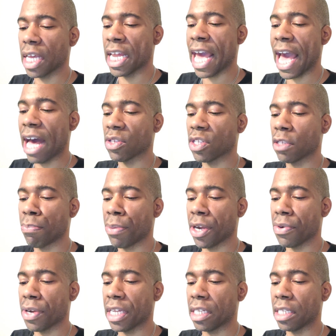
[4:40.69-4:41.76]
and how
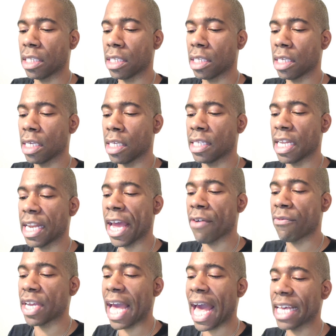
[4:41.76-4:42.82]
spirit is in
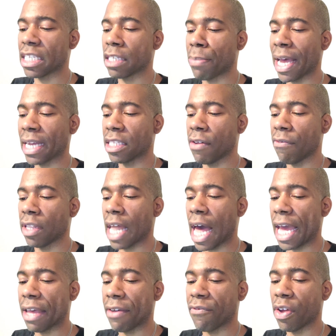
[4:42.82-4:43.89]
every aspect of
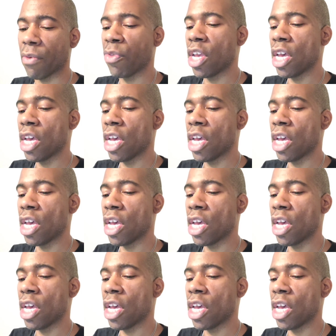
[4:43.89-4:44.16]
life,